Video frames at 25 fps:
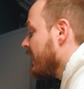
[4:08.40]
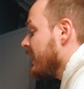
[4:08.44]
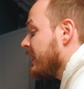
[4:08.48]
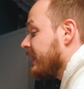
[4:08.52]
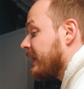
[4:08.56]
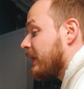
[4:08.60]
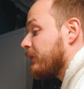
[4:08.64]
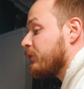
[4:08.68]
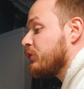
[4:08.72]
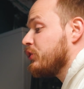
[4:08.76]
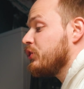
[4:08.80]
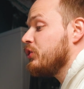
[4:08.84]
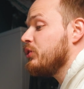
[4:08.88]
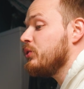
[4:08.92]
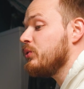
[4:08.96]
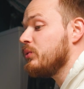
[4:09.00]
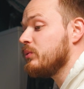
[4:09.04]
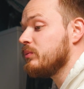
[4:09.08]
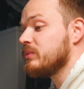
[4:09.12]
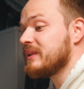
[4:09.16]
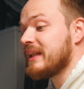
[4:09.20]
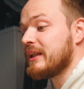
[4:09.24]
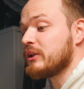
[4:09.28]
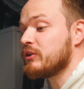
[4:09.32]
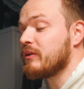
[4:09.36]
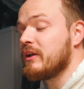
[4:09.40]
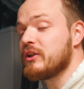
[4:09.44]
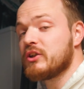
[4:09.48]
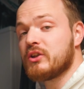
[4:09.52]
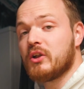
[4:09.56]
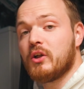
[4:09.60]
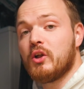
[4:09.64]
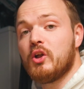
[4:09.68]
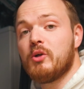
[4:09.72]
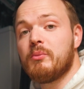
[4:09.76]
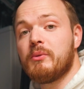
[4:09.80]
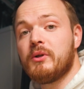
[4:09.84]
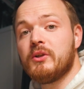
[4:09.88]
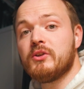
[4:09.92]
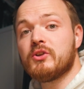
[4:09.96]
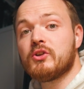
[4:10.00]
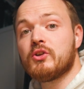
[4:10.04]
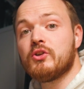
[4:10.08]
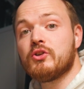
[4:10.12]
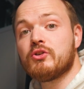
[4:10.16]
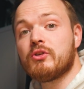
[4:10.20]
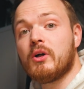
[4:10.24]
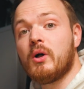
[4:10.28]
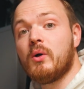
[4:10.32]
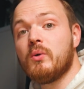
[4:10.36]
Now hue, saturation and luminance
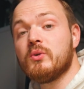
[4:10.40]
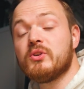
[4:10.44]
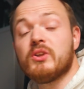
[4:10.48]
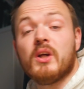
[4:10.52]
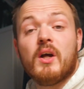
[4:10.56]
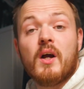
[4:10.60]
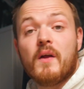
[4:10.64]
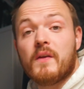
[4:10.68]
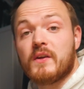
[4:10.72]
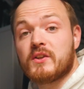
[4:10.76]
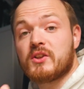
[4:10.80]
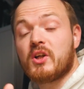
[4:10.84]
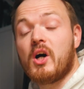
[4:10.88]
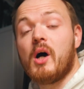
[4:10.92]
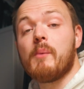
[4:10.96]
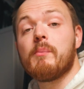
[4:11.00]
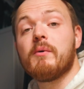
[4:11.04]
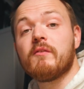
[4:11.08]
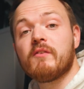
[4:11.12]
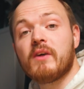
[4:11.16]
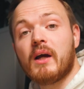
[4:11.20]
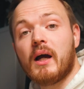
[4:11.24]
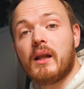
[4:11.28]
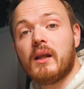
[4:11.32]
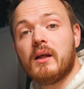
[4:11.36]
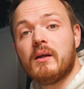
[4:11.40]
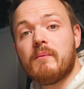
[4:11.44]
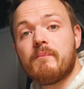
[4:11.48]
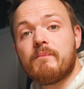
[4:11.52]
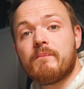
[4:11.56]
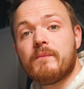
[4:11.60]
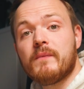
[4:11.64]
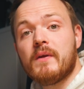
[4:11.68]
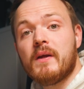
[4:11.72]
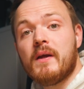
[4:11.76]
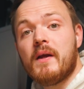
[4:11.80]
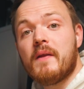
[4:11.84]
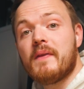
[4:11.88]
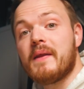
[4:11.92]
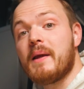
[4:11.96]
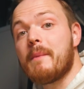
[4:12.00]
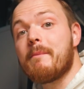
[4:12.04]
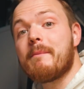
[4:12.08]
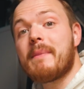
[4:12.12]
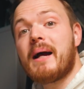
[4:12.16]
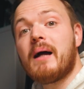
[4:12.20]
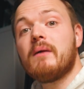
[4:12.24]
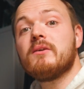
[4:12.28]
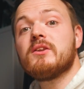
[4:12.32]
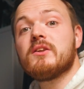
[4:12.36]
control controls the type of color, the
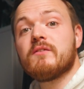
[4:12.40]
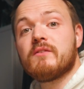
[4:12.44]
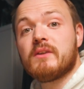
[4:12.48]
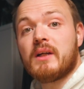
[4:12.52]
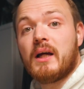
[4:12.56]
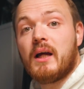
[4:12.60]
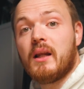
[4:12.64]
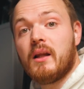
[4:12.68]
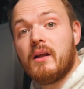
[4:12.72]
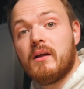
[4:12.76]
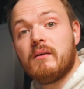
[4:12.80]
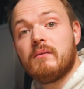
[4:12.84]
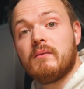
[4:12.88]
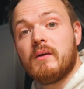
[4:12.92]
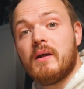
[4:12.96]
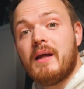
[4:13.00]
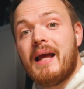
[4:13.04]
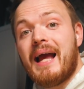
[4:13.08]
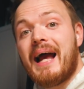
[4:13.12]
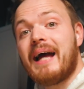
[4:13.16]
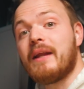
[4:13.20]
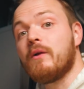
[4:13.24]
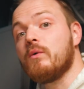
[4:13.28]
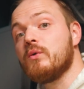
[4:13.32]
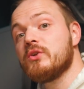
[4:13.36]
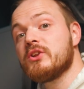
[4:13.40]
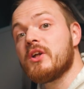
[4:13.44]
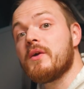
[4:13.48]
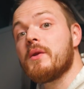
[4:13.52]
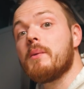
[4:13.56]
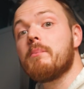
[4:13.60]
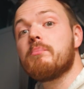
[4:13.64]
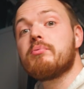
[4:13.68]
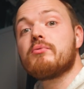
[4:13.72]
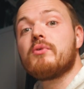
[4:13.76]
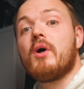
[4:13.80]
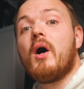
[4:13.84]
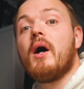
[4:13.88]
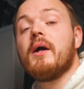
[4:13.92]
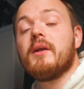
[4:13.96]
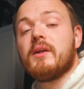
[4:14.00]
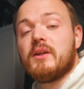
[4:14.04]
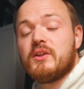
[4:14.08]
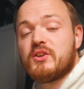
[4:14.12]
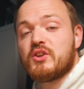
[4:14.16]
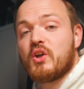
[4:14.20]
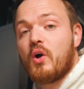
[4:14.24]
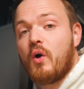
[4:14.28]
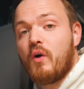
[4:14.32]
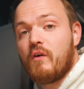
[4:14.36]
amount of color, and also the
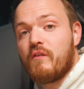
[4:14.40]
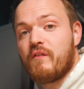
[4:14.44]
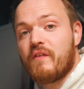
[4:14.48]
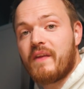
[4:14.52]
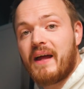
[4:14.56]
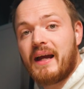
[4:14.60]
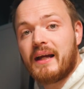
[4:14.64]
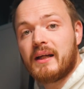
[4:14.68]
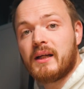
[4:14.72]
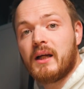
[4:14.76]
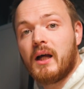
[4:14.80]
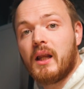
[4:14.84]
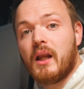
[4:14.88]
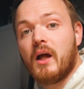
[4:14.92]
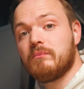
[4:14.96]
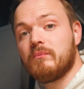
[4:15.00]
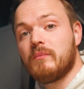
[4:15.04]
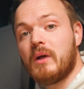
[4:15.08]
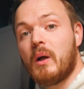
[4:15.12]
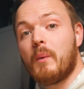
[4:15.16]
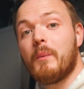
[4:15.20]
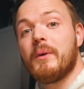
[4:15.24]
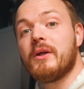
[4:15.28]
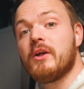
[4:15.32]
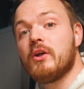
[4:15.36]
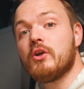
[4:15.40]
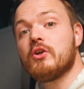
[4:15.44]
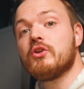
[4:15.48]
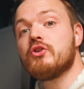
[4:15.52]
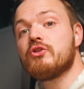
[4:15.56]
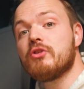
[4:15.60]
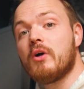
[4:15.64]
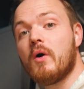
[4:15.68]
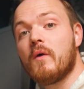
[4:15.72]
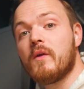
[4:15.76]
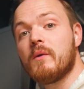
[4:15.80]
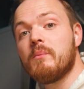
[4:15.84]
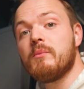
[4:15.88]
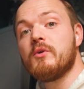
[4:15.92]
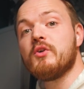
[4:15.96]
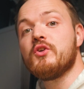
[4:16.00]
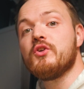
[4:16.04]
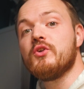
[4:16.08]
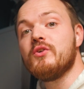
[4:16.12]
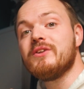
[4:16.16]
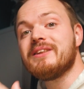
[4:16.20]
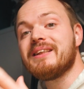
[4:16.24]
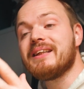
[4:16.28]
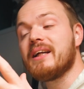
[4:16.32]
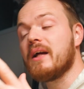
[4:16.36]
brightness of that color. And we can control them
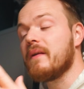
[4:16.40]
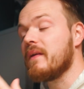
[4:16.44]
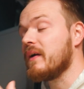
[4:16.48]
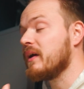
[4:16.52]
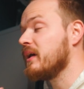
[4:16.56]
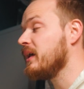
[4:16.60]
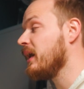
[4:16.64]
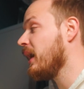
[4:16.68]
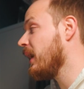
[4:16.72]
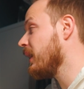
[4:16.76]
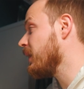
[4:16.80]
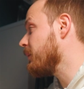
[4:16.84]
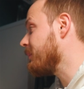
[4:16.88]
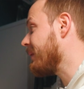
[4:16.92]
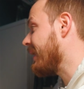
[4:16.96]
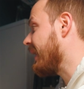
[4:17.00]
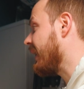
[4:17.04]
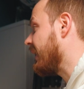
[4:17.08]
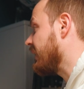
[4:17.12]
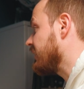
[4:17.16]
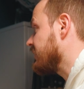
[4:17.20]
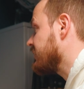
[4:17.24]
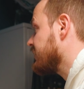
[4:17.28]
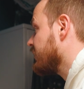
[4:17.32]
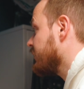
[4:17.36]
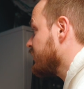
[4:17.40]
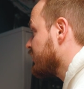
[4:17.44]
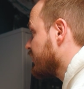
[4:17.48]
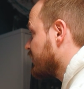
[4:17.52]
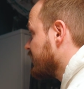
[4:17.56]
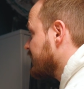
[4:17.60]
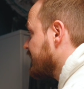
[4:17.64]
using the color band. So as you can